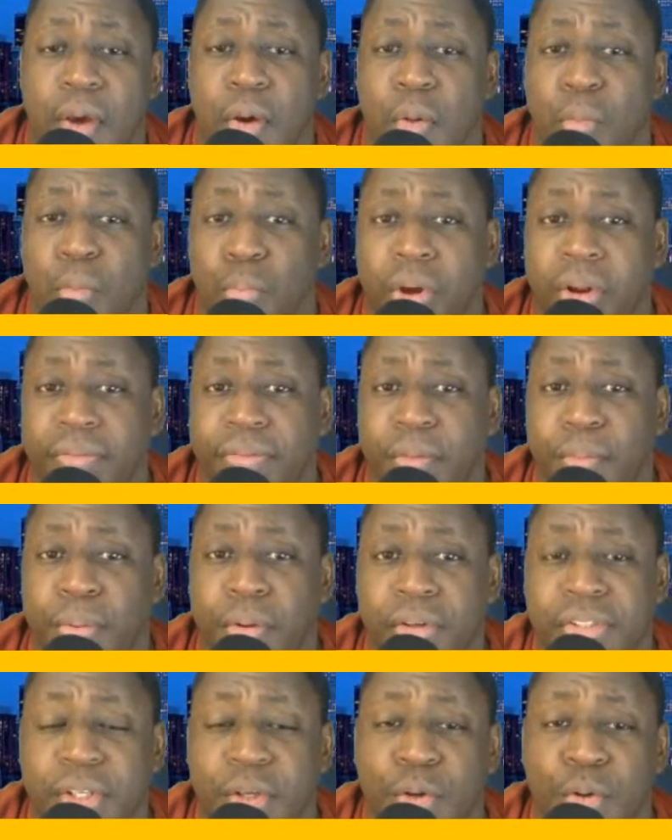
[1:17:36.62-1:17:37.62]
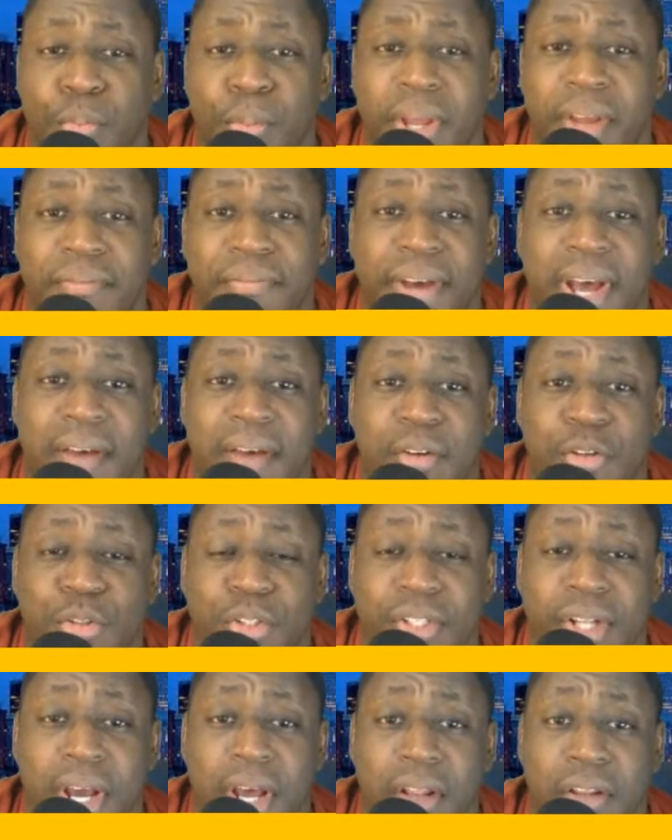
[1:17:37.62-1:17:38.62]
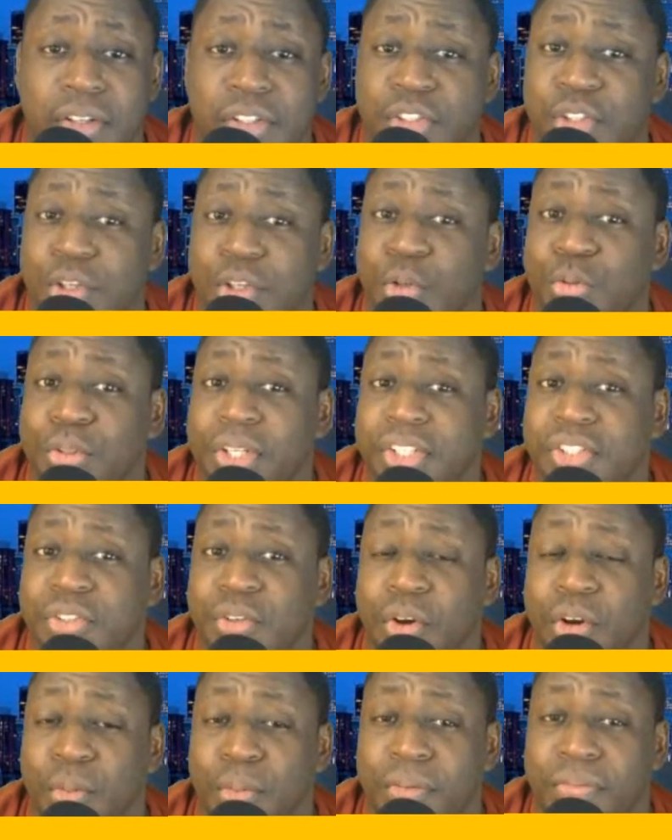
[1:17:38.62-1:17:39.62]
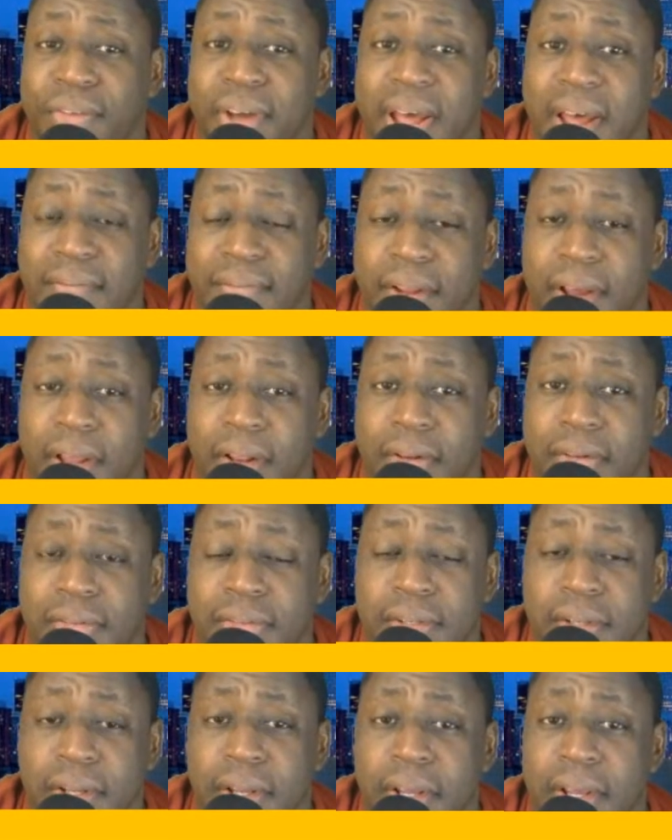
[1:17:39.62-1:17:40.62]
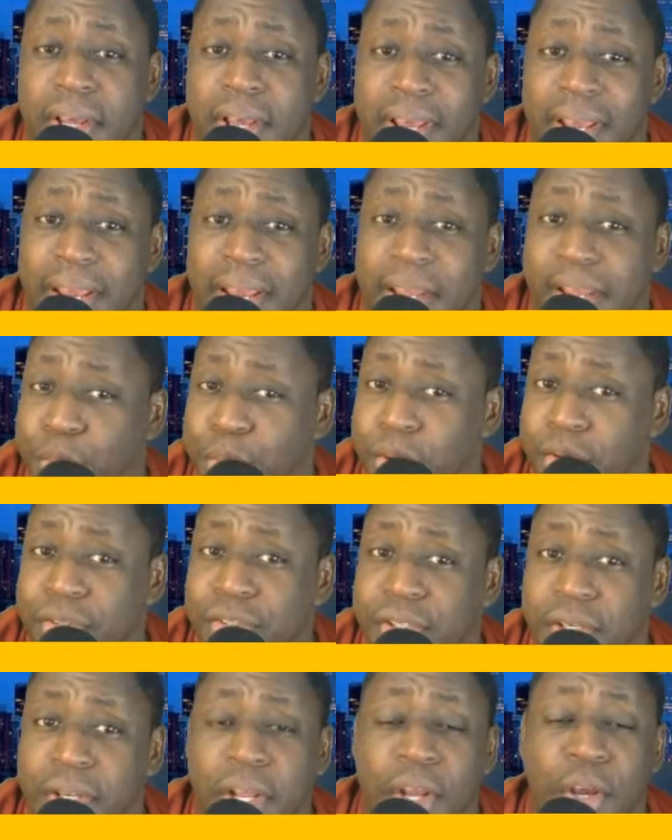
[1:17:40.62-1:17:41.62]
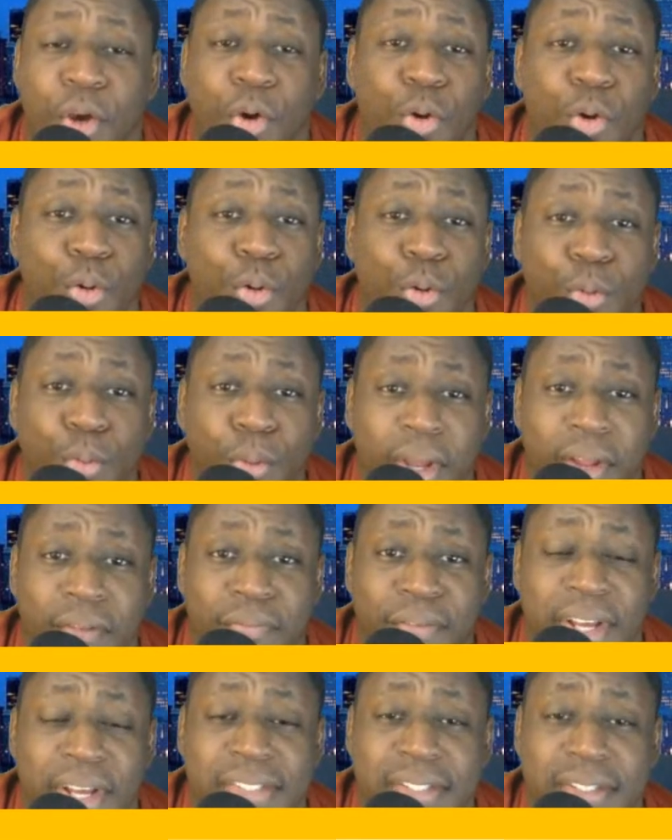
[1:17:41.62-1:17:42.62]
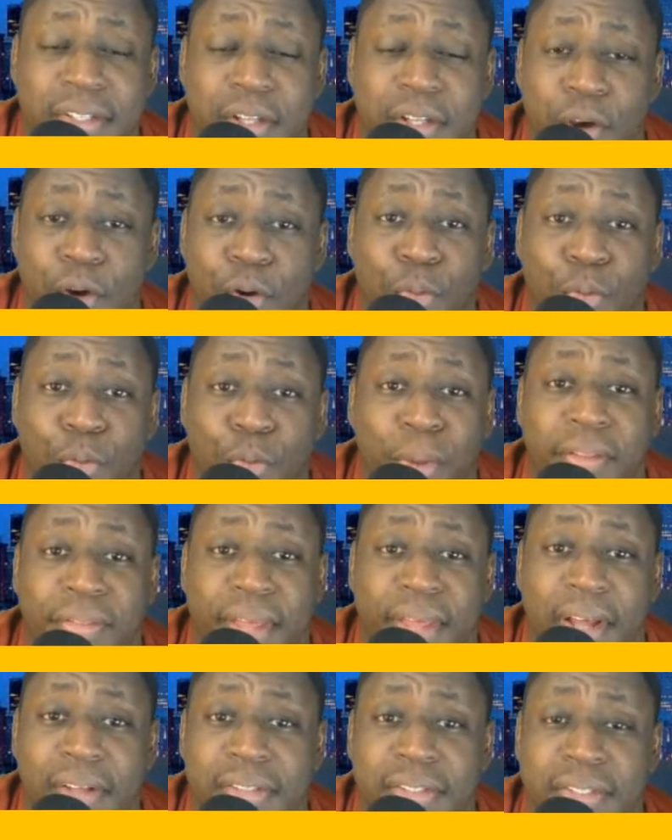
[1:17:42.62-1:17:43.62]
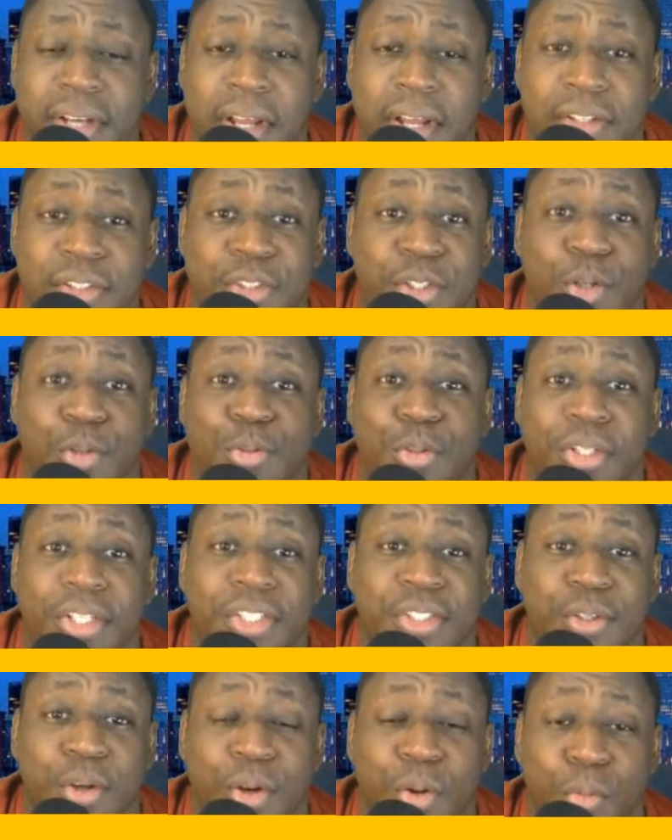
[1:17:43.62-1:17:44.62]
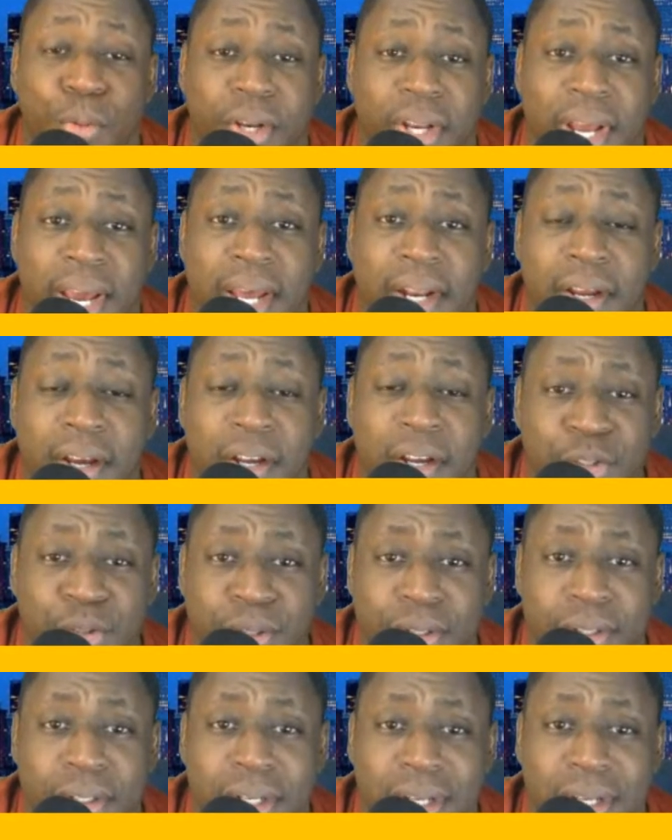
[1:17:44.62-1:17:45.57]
But if the person who made five hundred dollars told you they started with five dollars, and the person who invested or uh, who made a thousand dollars told you they started with 900